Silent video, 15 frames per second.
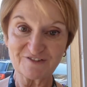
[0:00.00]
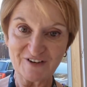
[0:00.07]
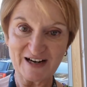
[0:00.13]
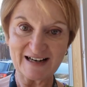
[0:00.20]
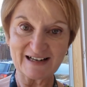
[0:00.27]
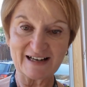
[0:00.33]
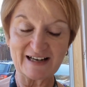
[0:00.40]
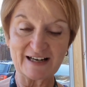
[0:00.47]
So
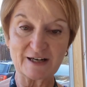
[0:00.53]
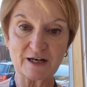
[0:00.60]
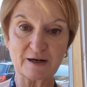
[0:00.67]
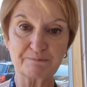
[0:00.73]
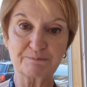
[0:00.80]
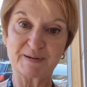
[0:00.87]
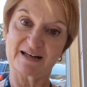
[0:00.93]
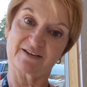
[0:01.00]
finally, a
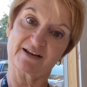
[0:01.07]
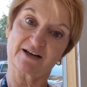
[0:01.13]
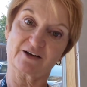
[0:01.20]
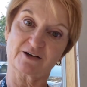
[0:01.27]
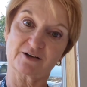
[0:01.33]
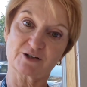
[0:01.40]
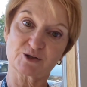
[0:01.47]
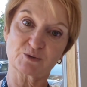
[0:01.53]
big thank
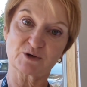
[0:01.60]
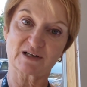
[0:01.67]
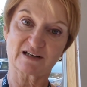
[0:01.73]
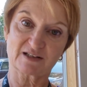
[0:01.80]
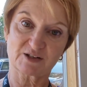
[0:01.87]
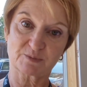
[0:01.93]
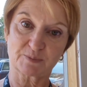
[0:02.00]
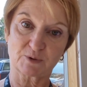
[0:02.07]
you to all our
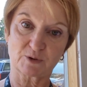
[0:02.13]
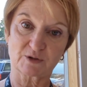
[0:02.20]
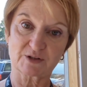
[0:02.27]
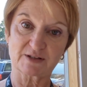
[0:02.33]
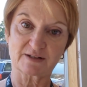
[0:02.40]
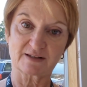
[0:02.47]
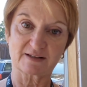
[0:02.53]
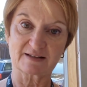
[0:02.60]

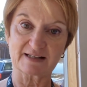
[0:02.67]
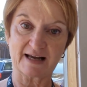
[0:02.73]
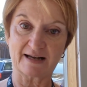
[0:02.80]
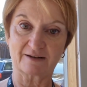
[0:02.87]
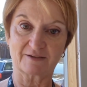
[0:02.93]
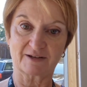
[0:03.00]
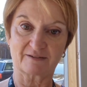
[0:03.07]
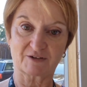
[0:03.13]
supporters
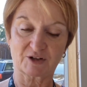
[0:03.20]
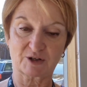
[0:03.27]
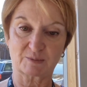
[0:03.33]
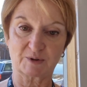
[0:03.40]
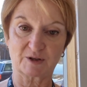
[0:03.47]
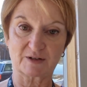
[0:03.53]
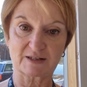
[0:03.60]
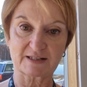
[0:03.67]
out there in the
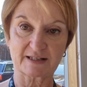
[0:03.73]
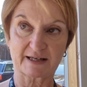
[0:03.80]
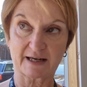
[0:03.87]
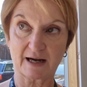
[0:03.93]
community.